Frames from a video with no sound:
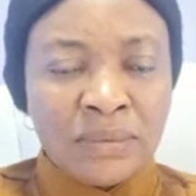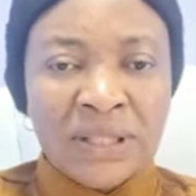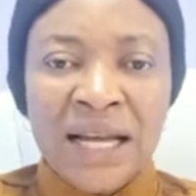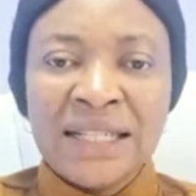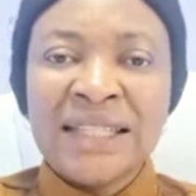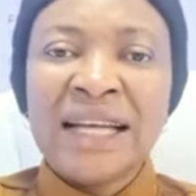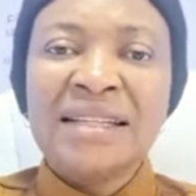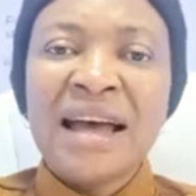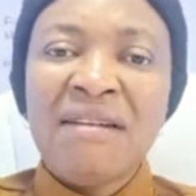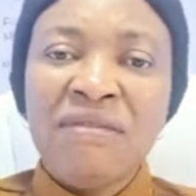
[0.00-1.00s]

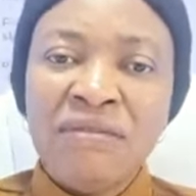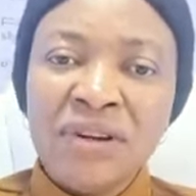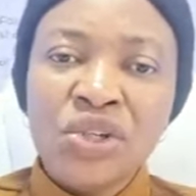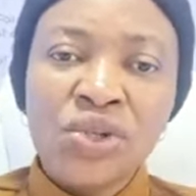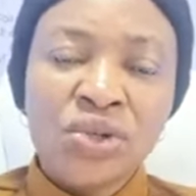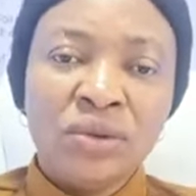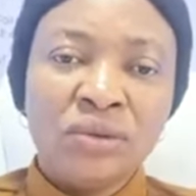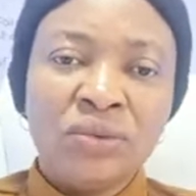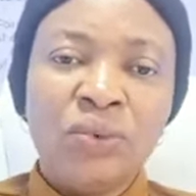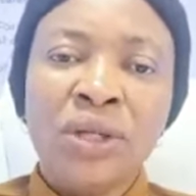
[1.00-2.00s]
that
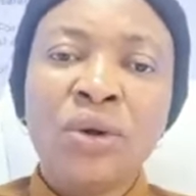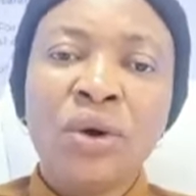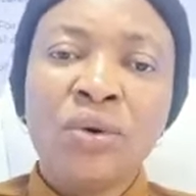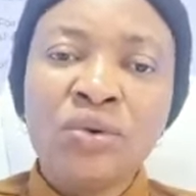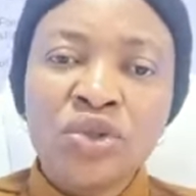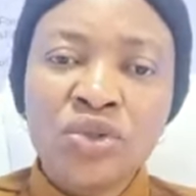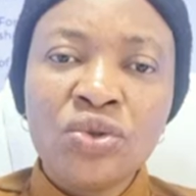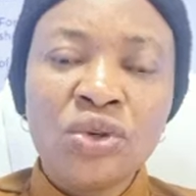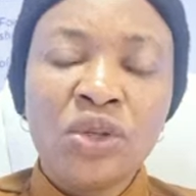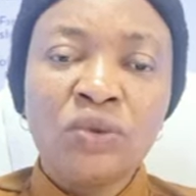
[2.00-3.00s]
affliction will not
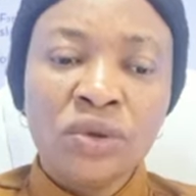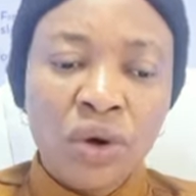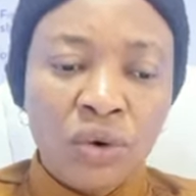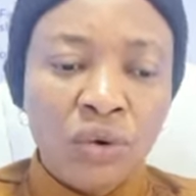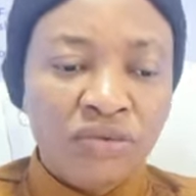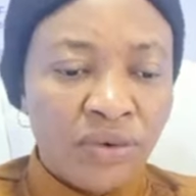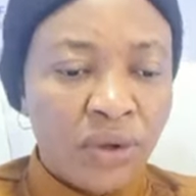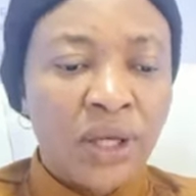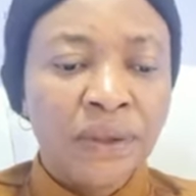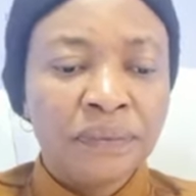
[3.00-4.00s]
continue, it will not go
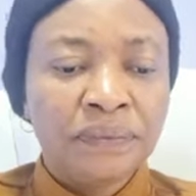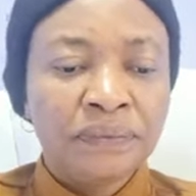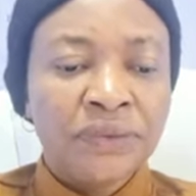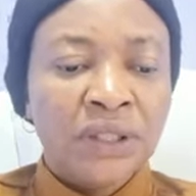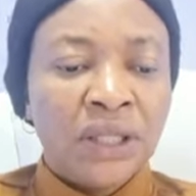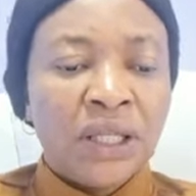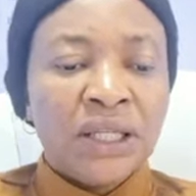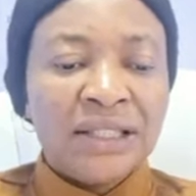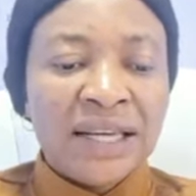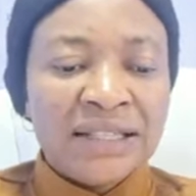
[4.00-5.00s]
further.
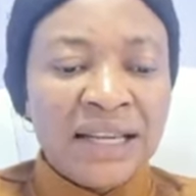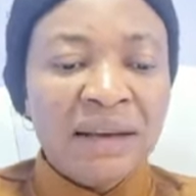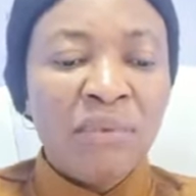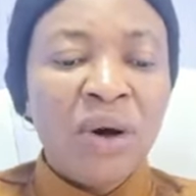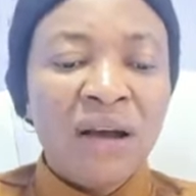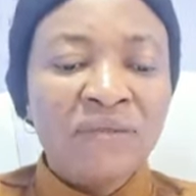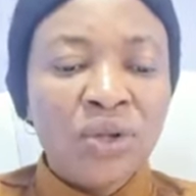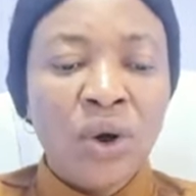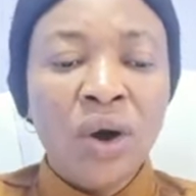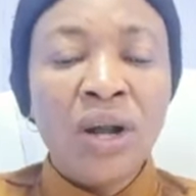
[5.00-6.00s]
The table have
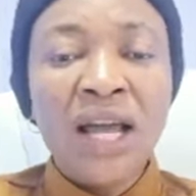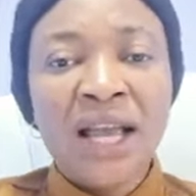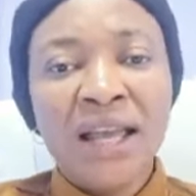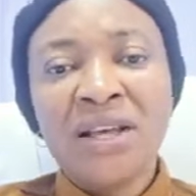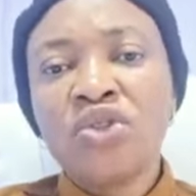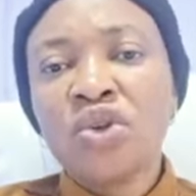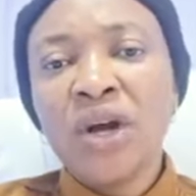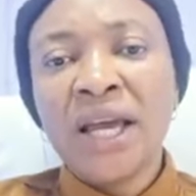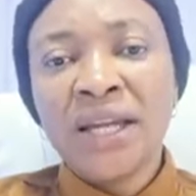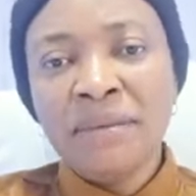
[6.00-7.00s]
turned against
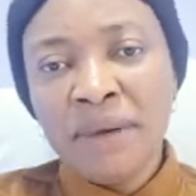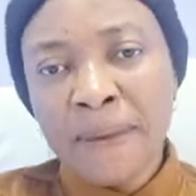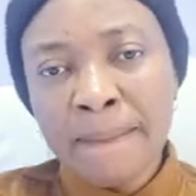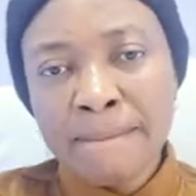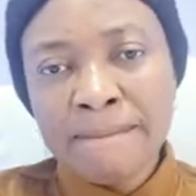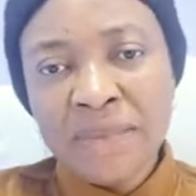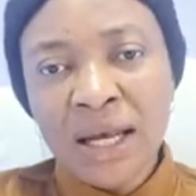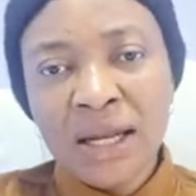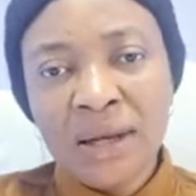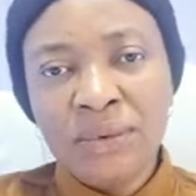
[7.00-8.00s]
your enemy,
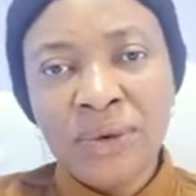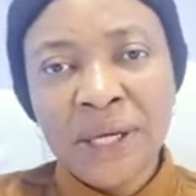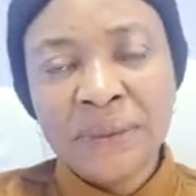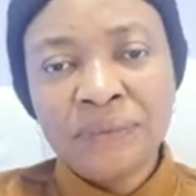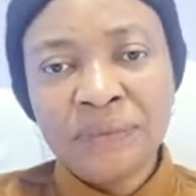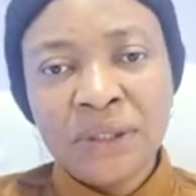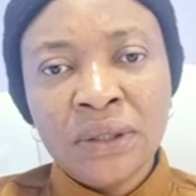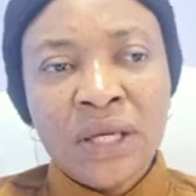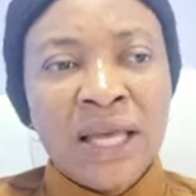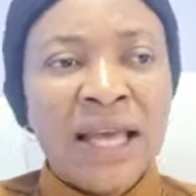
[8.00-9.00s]
hallelujah,
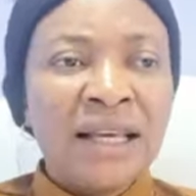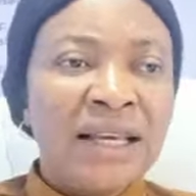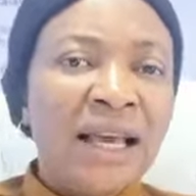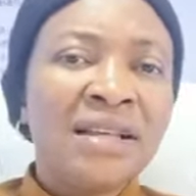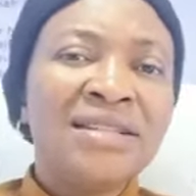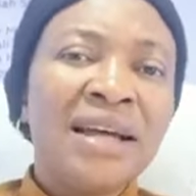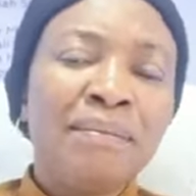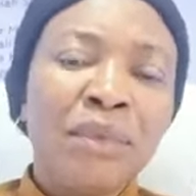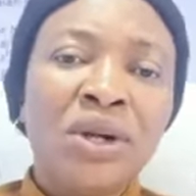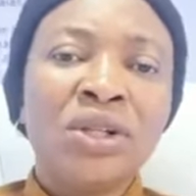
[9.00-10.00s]
against the
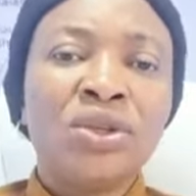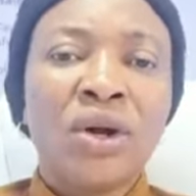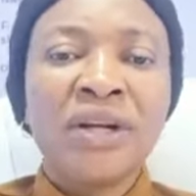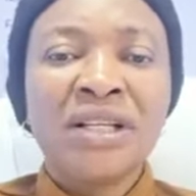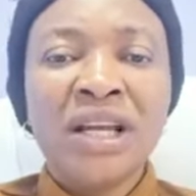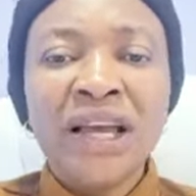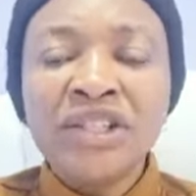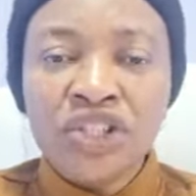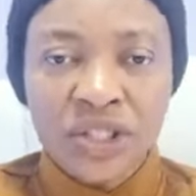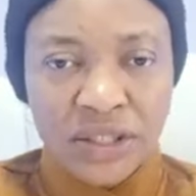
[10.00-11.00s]
monitoring
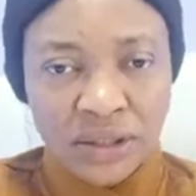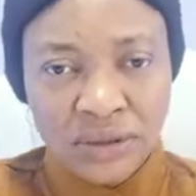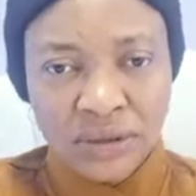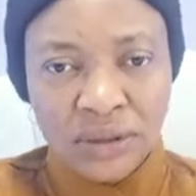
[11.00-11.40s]
agent